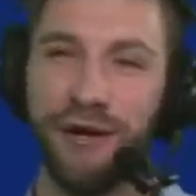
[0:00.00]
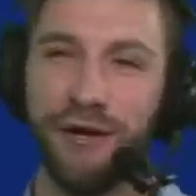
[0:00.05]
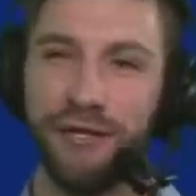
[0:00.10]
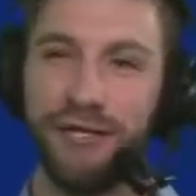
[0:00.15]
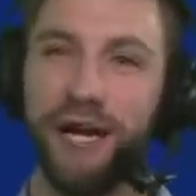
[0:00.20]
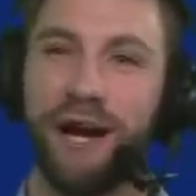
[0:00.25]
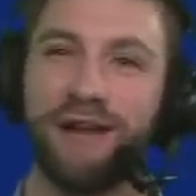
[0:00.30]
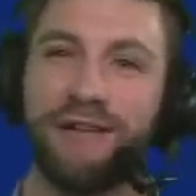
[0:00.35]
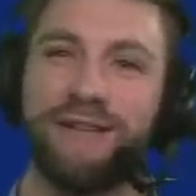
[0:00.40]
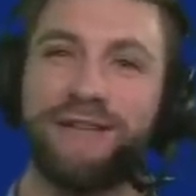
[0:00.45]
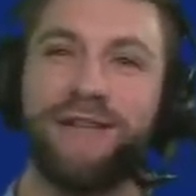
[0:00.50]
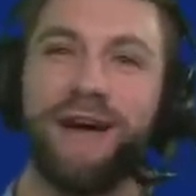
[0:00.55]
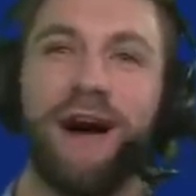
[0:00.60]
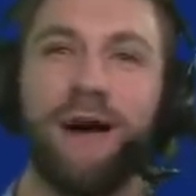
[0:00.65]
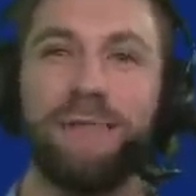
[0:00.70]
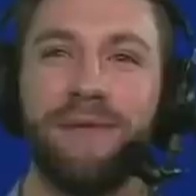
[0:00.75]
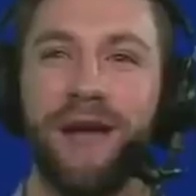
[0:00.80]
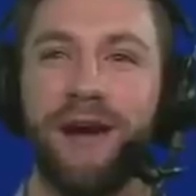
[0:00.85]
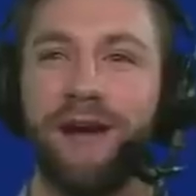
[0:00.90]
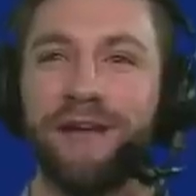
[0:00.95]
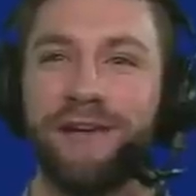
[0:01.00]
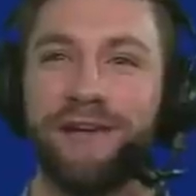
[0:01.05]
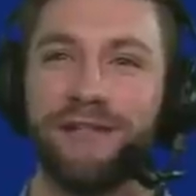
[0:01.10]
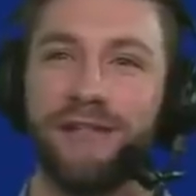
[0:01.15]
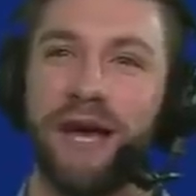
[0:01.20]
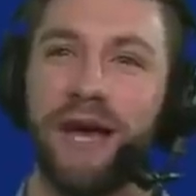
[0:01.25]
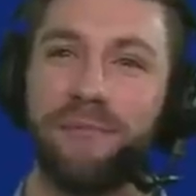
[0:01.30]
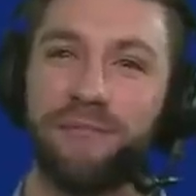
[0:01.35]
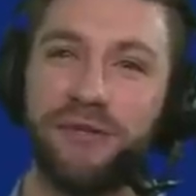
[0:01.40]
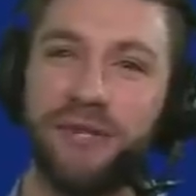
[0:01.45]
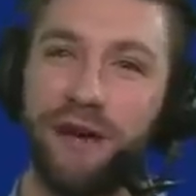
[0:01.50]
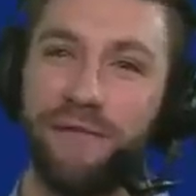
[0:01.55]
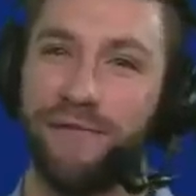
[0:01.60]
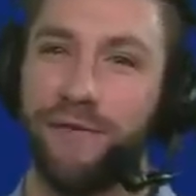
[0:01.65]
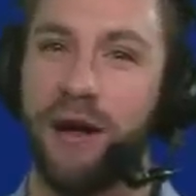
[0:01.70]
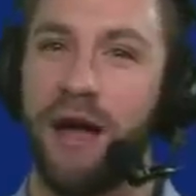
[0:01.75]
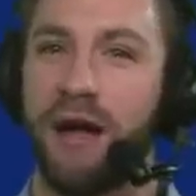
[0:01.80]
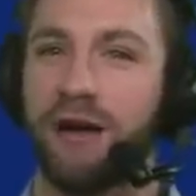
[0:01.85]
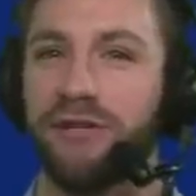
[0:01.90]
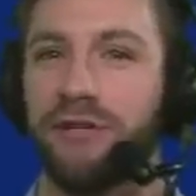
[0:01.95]
Shout out to Tom Downey because Adam
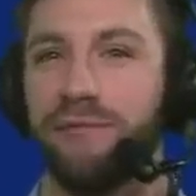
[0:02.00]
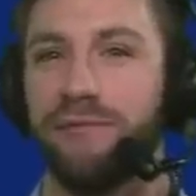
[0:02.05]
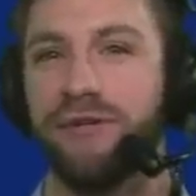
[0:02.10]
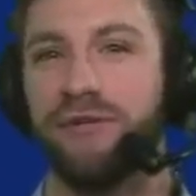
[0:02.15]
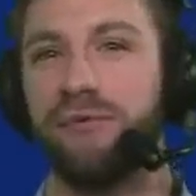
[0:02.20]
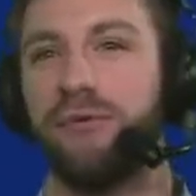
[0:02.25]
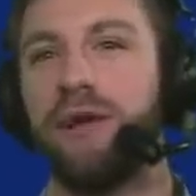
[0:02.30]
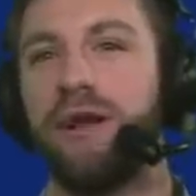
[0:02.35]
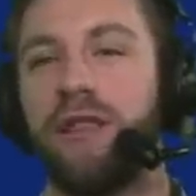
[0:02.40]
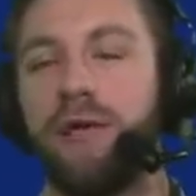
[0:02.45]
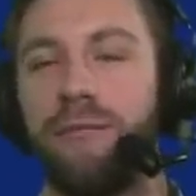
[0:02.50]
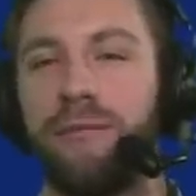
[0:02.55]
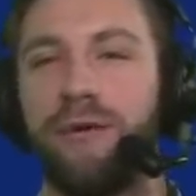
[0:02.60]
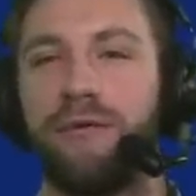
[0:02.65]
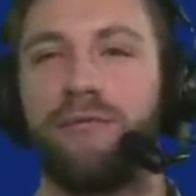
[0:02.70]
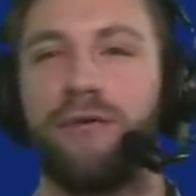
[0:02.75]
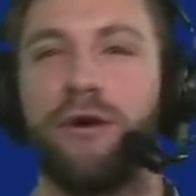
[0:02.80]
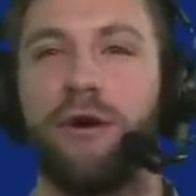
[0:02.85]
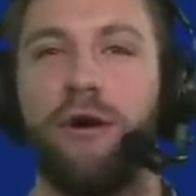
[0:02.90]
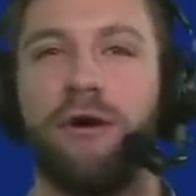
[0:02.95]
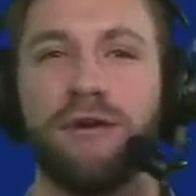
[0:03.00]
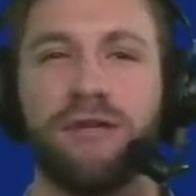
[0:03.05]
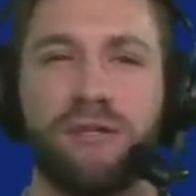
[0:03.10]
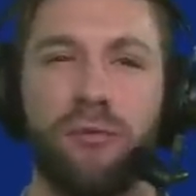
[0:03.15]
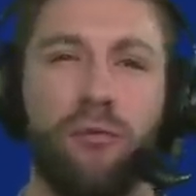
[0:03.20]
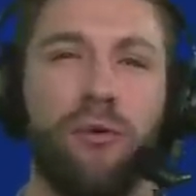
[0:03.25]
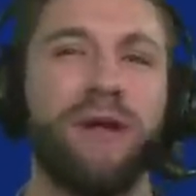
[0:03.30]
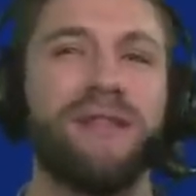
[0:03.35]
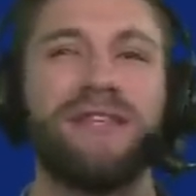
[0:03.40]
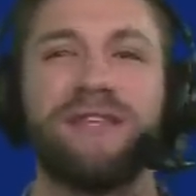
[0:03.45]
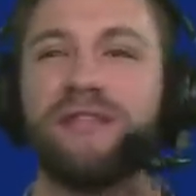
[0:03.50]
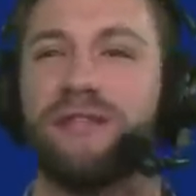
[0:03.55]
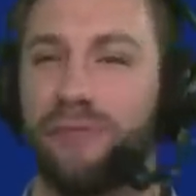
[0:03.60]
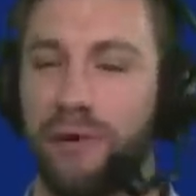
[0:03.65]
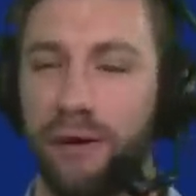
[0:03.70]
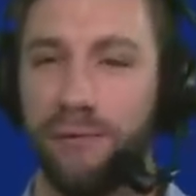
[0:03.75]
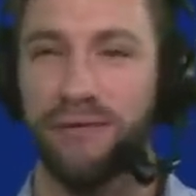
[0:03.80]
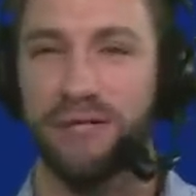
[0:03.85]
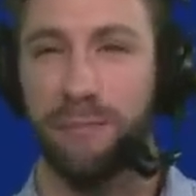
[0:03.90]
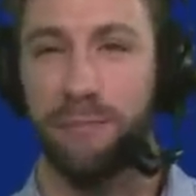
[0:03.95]
Schefter actually retweeted him in regards to what this
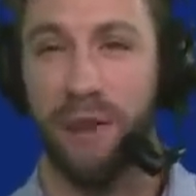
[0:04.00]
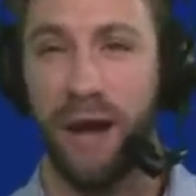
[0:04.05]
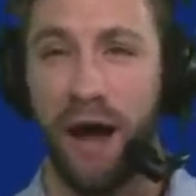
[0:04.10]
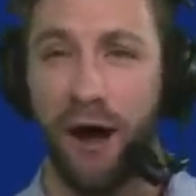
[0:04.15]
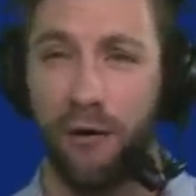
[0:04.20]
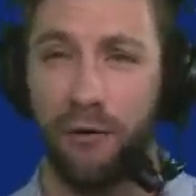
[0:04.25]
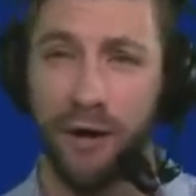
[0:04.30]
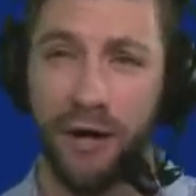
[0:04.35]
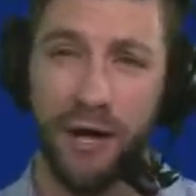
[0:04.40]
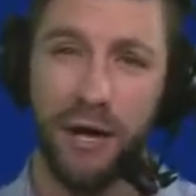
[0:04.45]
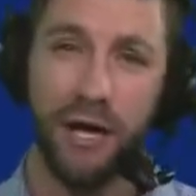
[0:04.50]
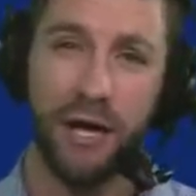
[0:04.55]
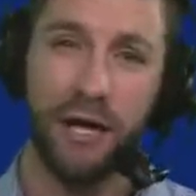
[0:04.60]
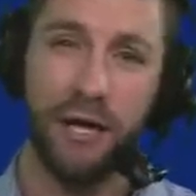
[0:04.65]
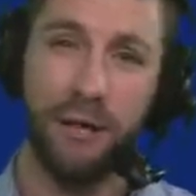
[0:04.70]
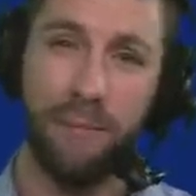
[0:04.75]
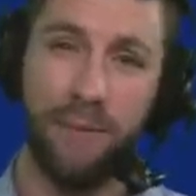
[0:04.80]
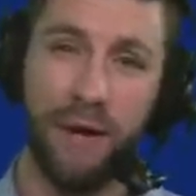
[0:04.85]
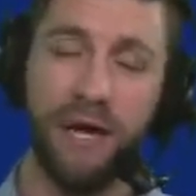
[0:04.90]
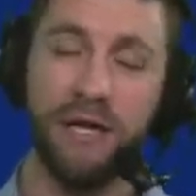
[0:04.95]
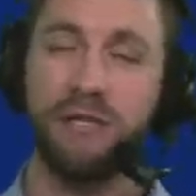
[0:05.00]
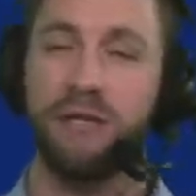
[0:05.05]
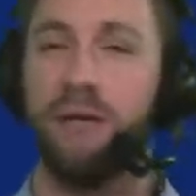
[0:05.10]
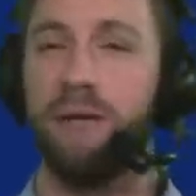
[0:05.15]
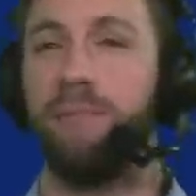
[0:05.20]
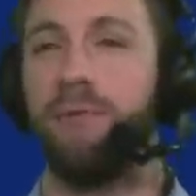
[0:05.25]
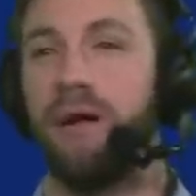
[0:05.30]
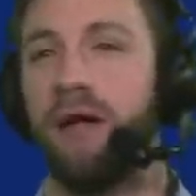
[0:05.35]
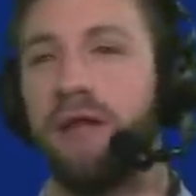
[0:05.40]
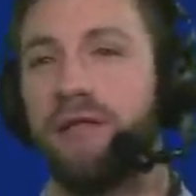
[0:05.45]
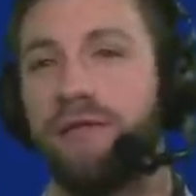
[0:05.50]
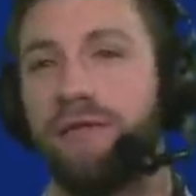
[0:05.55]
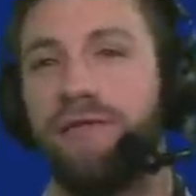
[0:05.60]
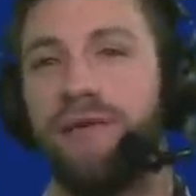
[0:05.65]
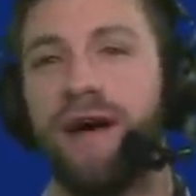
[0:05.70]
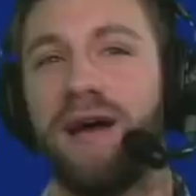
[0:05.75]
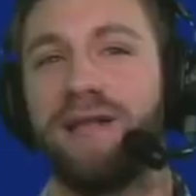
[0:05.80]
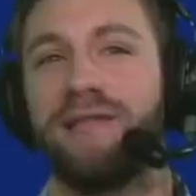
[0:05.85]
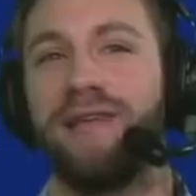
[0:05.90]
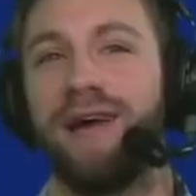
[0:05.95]
tweet was about. He basically put out the
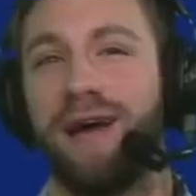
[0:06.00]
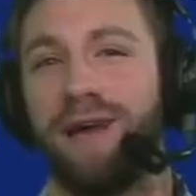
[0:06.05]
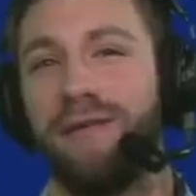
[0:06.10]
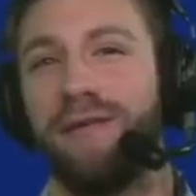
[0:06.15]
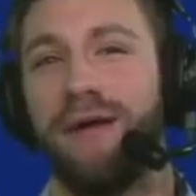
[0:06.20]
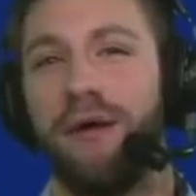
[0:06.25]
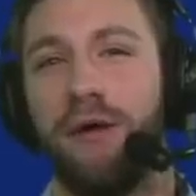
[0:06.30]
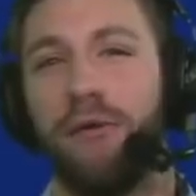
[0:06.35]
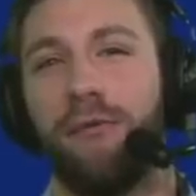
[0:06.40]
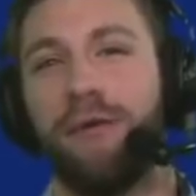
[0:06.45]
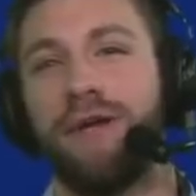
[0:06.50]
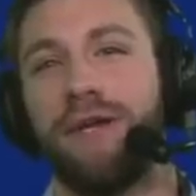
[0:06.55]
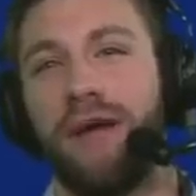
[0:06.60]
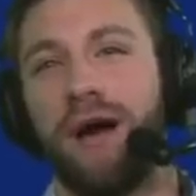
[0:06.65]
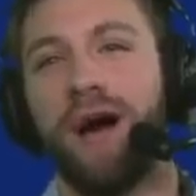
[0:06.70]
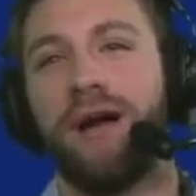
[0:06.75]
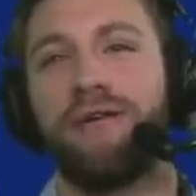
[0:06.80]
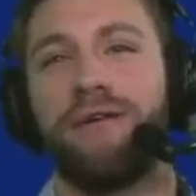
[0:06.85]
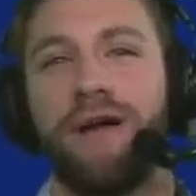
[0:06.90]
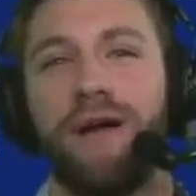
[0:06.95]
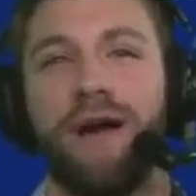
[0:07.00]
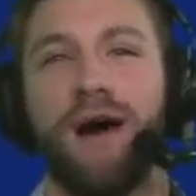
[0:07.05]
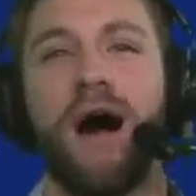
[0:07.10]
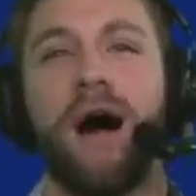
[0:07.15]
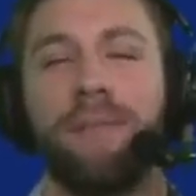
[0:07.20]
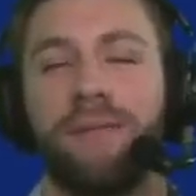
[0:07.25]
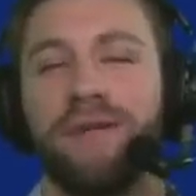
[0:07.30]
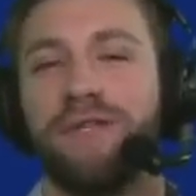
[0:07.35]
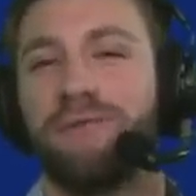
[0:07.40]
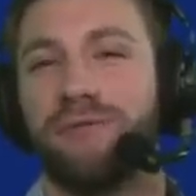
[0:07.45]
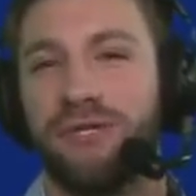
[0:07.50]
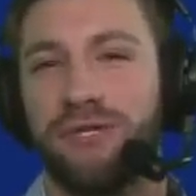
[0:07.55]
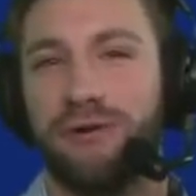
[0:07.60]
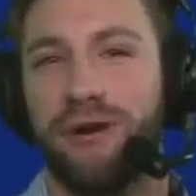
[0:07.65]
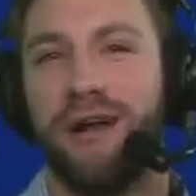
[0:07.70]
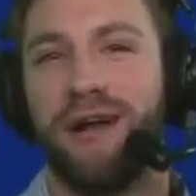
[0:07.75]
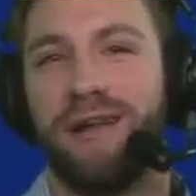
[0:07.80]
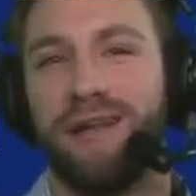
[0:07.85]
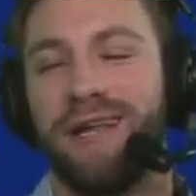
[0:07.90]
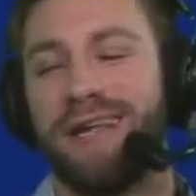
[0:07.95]
fact that when DeAndre Hopkins was
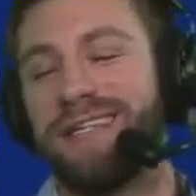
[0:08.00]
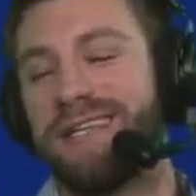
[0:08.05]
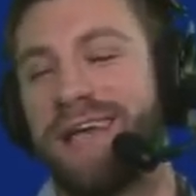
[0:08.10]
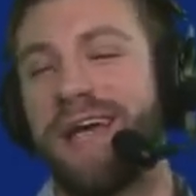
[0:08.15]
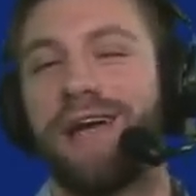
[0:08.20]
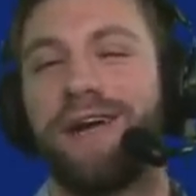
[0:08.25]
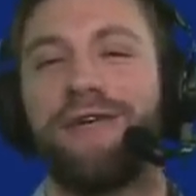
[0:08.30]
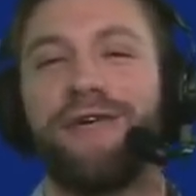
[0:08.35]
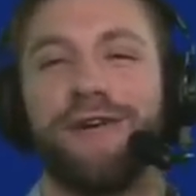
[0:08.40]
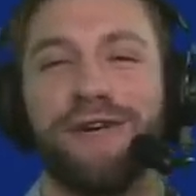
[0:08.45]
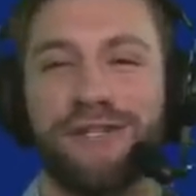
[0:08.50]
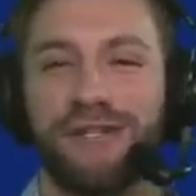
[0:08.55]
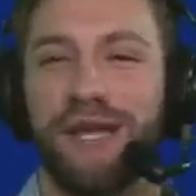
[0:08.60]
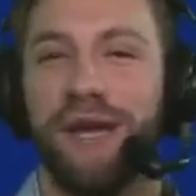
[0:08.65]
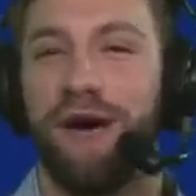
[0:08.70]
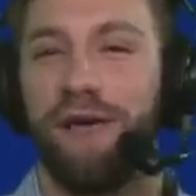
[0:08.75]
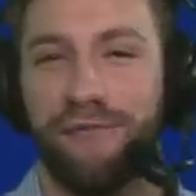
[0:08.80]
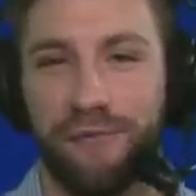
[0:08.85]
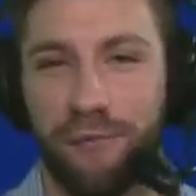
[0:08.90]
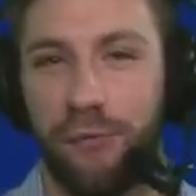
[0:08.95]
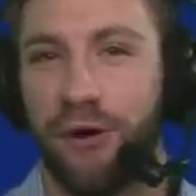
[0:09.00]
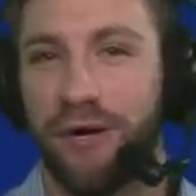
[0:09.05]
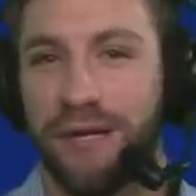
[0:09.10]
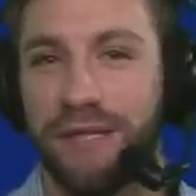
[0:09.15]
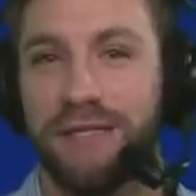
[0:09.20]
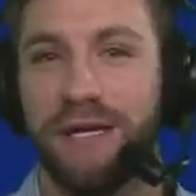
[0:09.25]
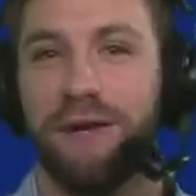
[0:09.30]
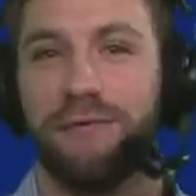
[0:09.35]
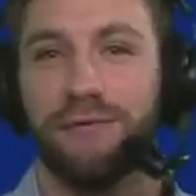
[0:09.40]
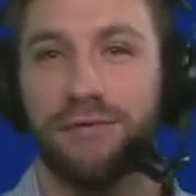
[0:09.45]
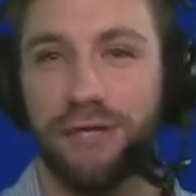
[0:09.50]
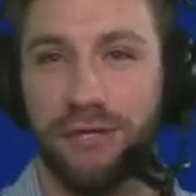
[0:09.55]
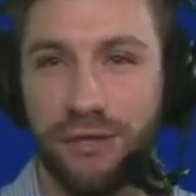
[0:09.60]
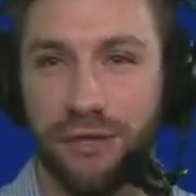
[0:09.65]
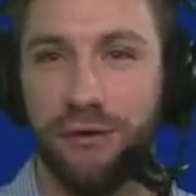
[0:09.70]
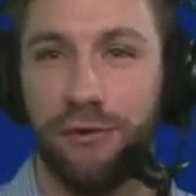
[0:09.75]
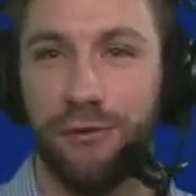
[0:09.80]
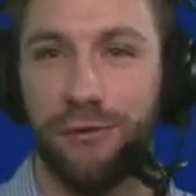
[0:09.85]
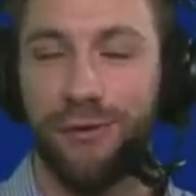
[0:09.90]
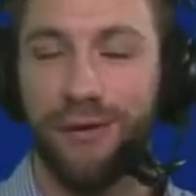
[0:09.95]
traded, his anger on a scale from 1 to 10 was a
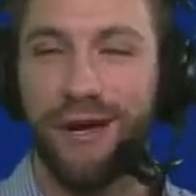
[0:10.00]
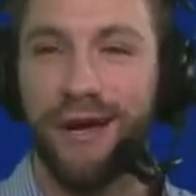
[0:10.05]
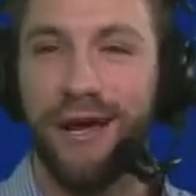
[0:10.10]
2.